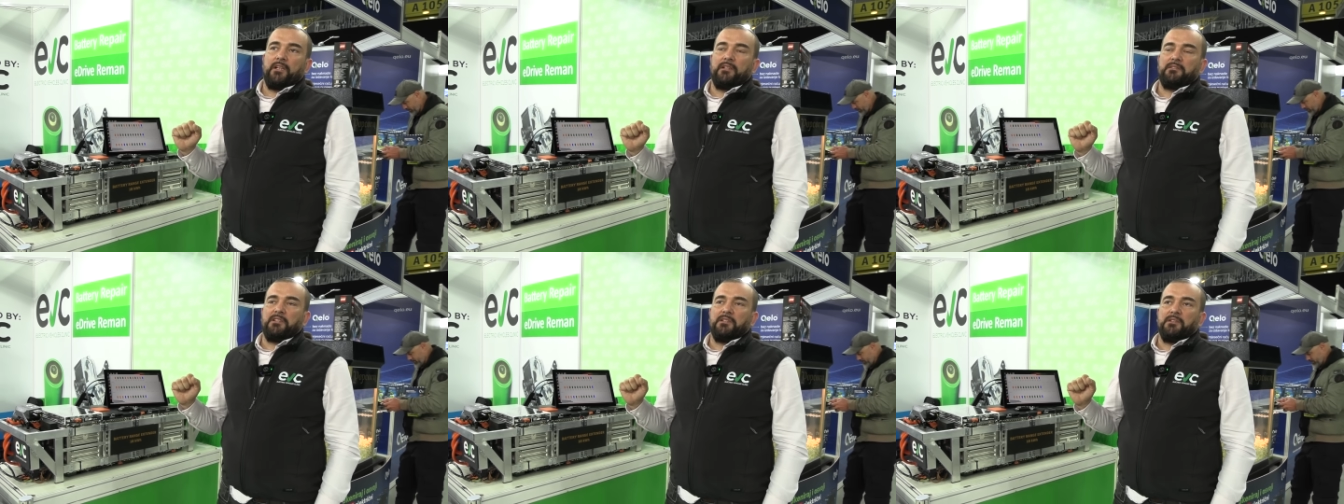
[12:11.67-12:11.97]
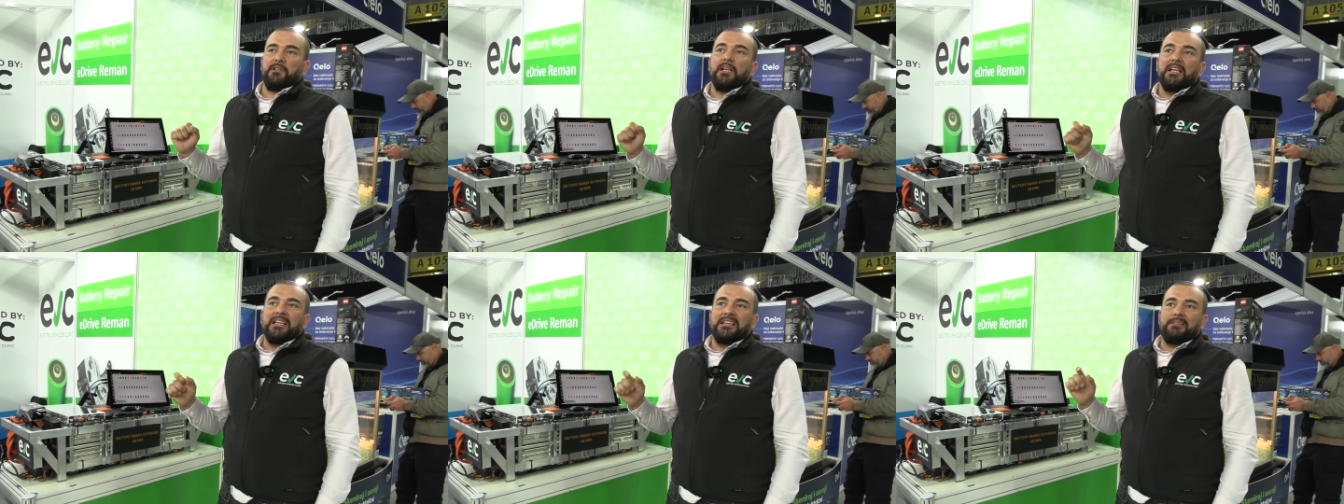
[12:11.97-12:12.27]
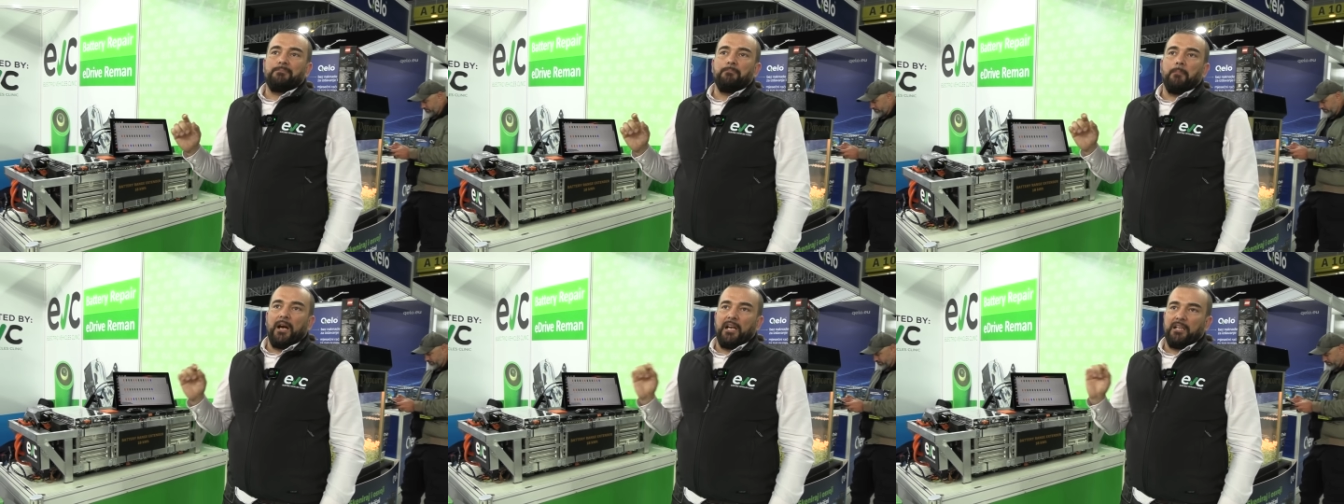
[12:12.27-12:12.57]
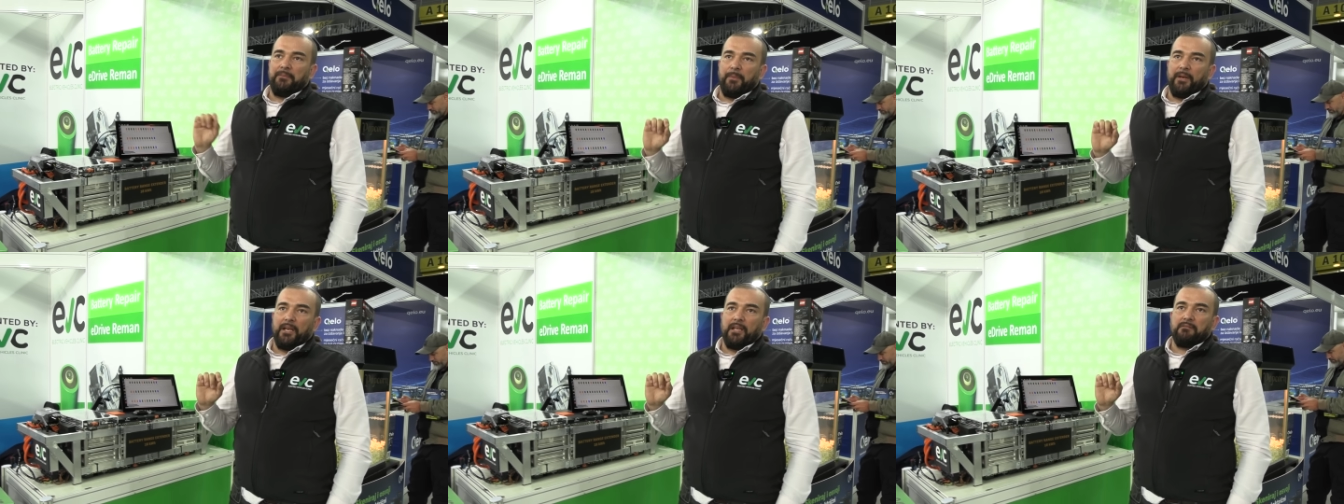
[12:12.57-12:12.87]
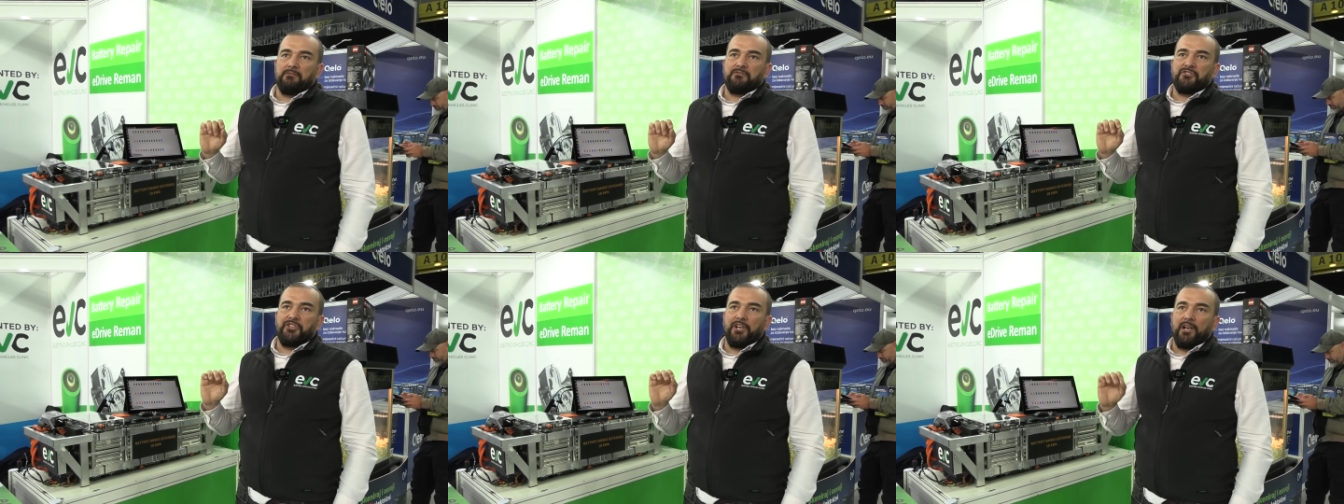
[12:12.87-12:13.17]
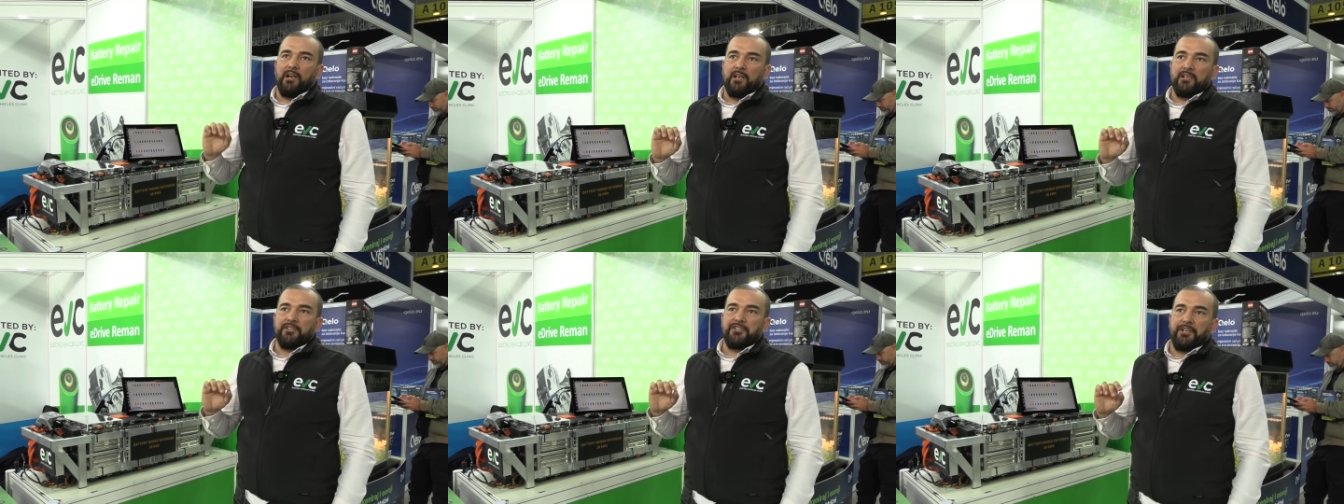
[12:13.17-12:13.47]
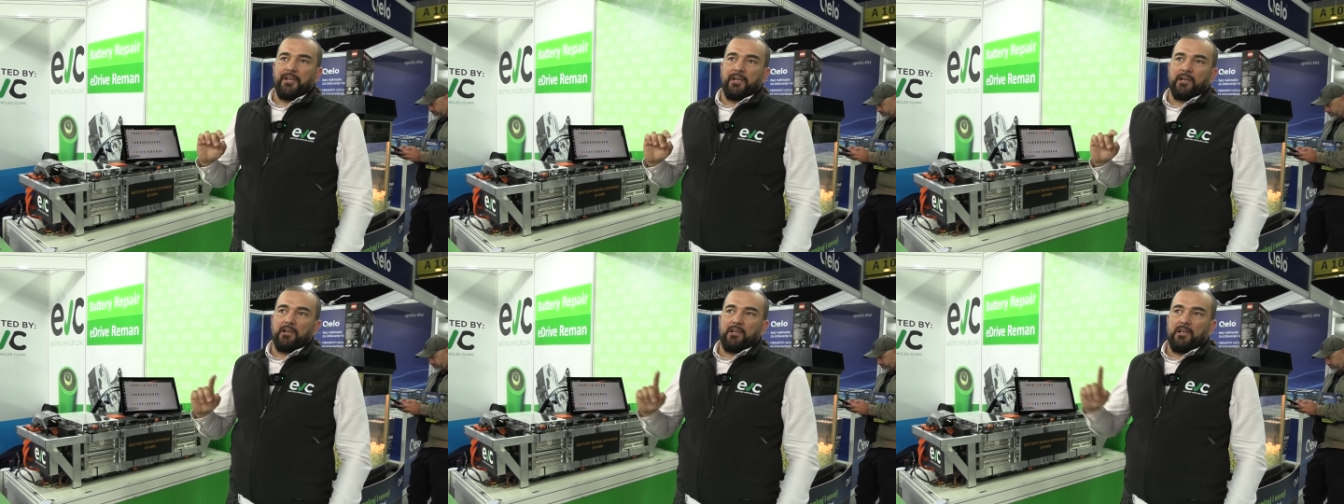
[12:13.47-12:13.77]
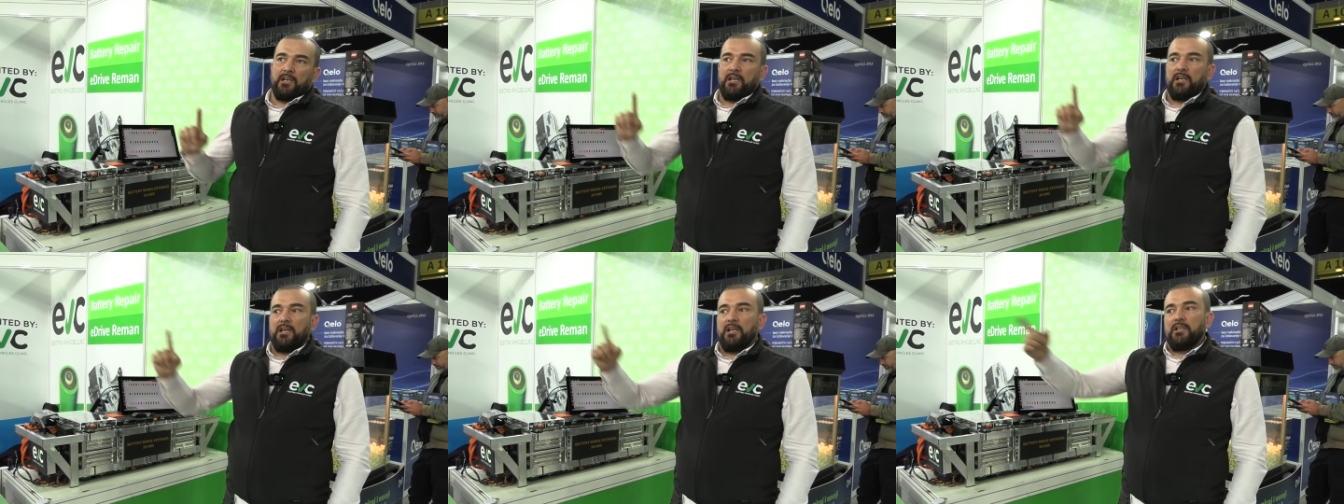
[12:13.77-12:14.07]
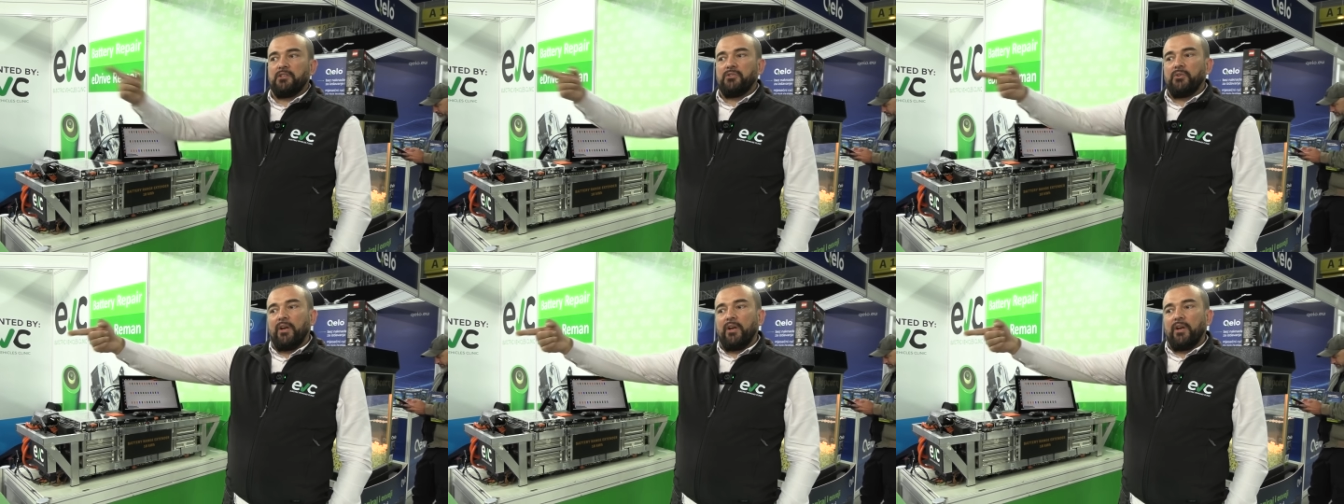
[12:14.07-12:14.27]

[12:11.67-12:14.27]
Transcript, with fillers: that it might be challenging uh,